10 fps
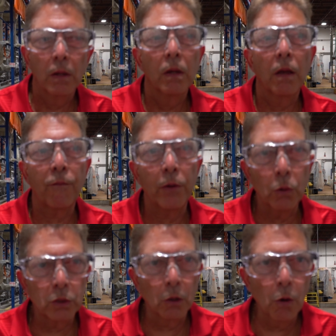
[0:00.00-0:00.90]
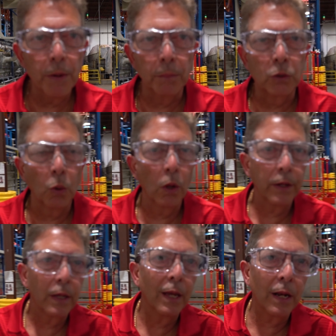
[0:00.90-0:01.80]
If we use aluminum tooling,
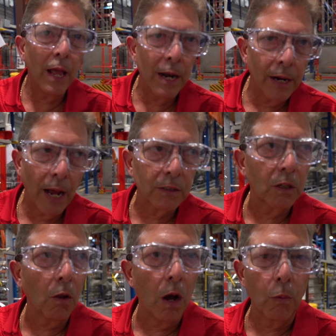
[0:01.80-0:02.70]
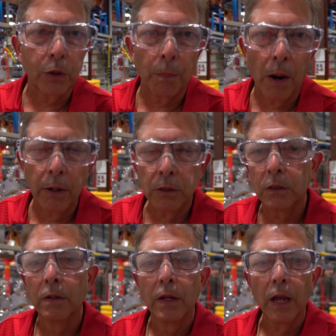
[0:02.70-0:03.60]
it anodizes along with the parts
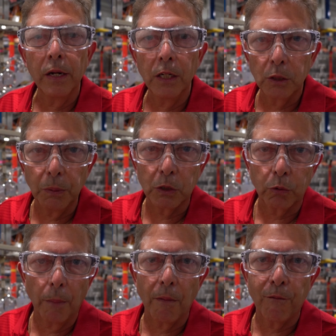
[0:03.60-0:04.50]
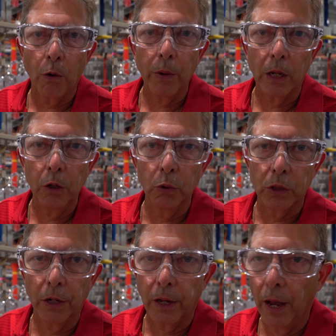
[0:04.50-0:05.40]
and needs to be stripped before we can use it
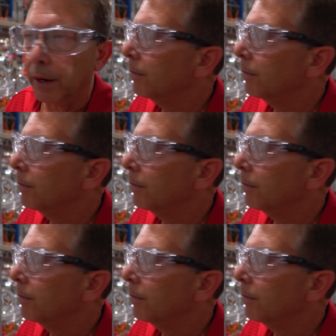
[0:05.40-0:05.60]
again.